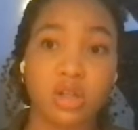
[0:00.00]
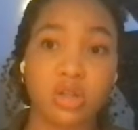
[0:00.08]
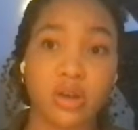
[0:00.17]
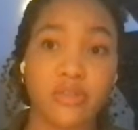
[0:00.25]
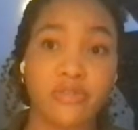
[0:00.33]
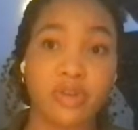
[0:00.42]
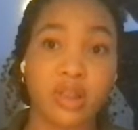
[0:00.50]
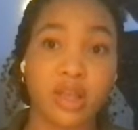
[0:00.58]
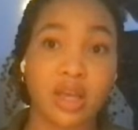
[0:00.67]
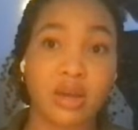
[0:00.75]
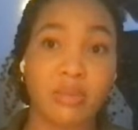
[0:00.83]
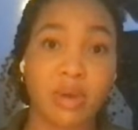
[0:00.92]
So I feel
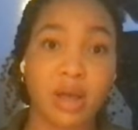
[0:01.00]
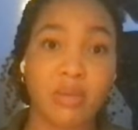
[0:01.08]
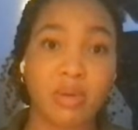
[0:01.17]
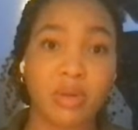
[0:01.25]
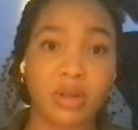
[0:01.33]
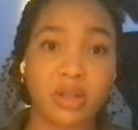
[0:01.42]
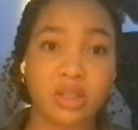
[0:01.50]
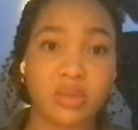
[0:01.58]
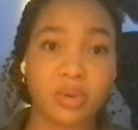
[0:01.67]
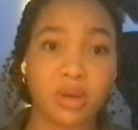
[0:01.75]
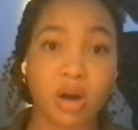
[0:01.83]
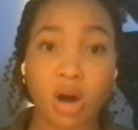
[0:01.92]
like my ability
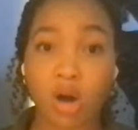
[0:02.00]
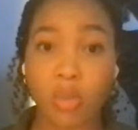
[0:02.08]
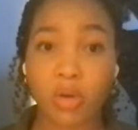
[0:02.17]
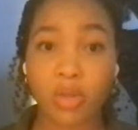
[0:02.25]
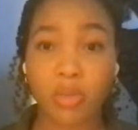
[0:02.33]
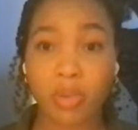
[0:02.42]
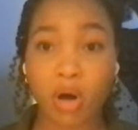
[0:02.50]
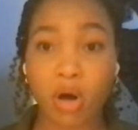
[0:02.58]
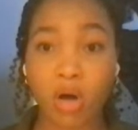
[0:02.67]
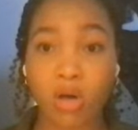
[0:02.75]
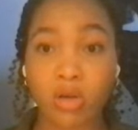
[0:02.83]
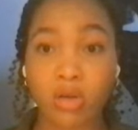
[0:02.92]
to be calm on the
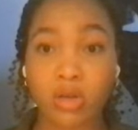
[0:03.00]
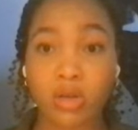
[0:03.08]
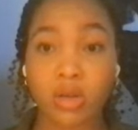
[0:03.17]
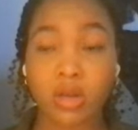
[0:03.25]
ball,